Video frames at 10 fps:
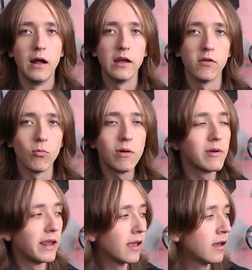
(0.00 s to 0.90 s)
And while
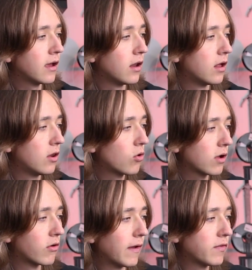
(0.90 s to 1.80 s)
we're taking a
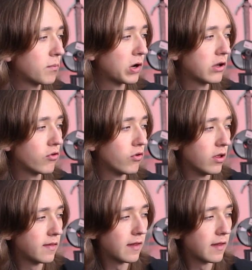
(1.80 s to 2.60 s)
look around the printer,